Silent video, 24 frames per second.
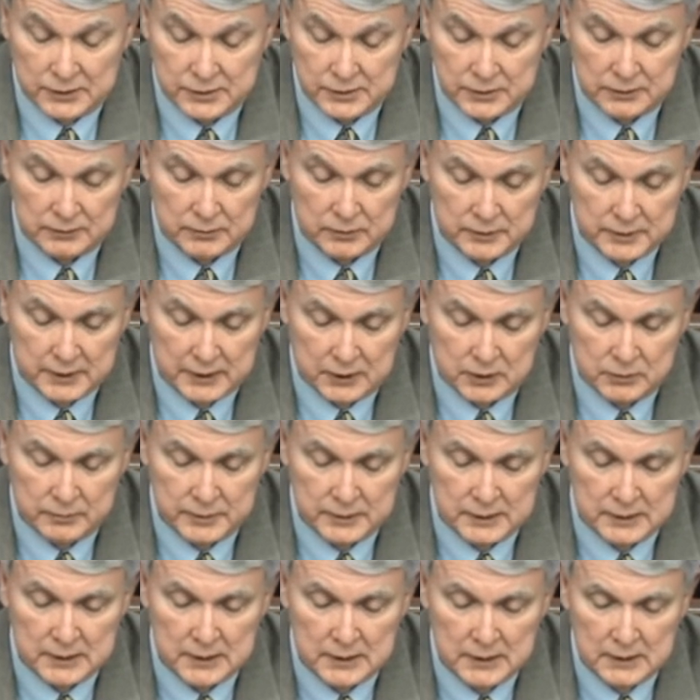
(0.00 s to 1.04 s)
I serve on that
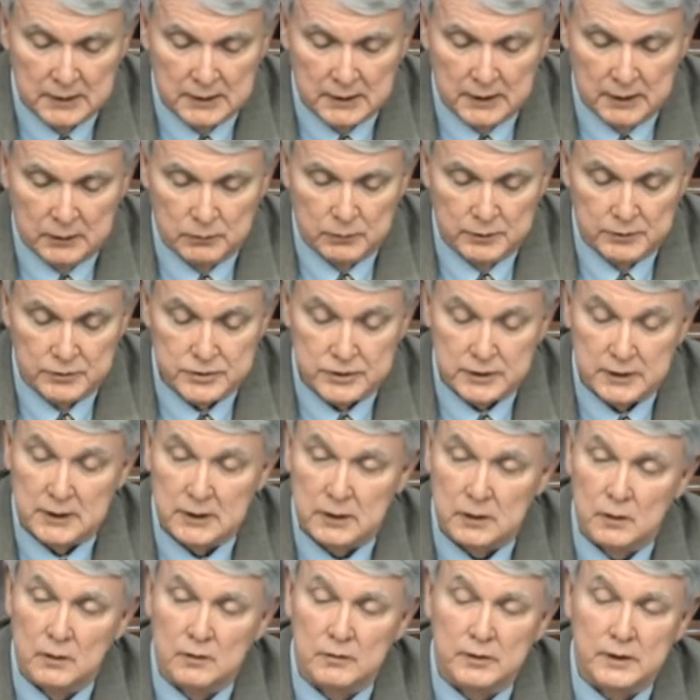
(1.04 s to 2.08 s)
committee, and we've seen
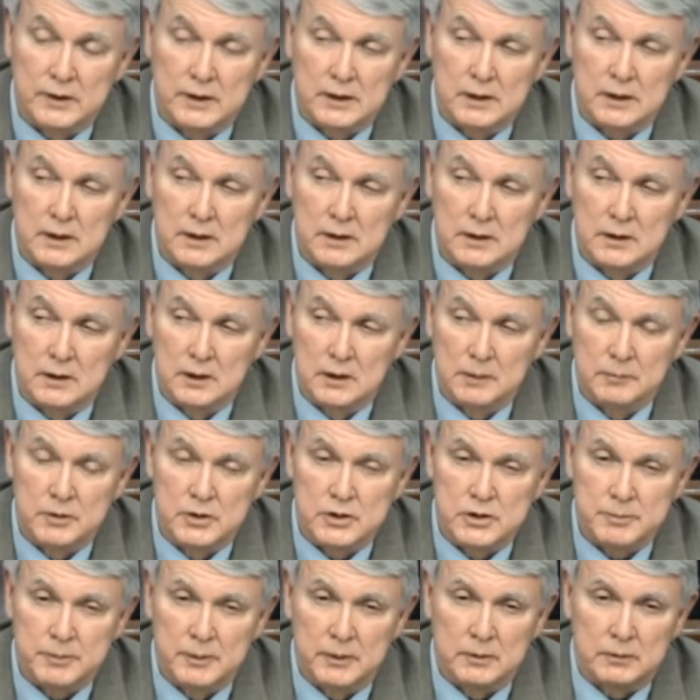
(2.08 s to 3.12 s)
it over again in the hub
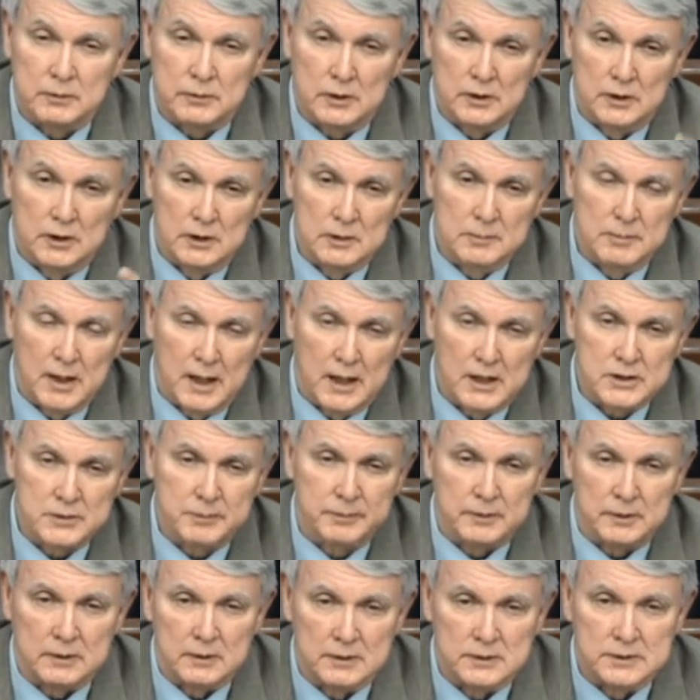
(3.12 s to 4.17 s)
and spoke. The hub
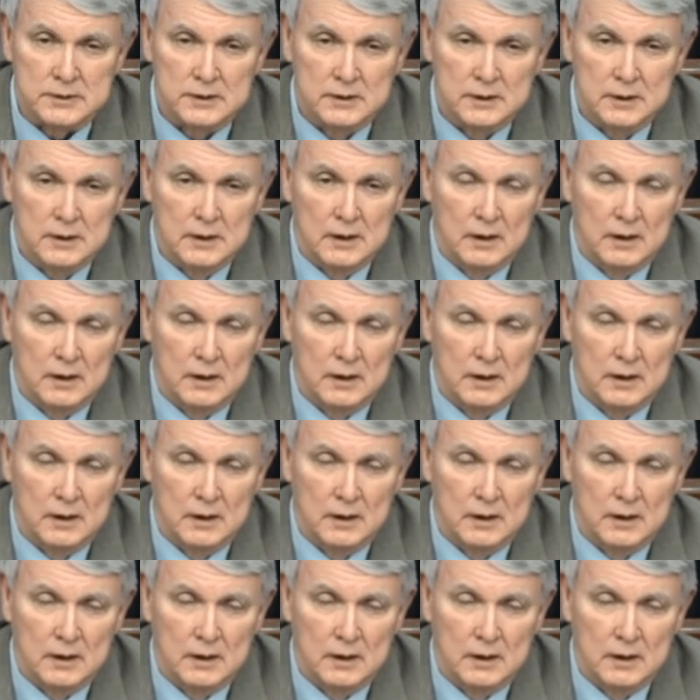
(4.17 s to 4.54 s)
hospitals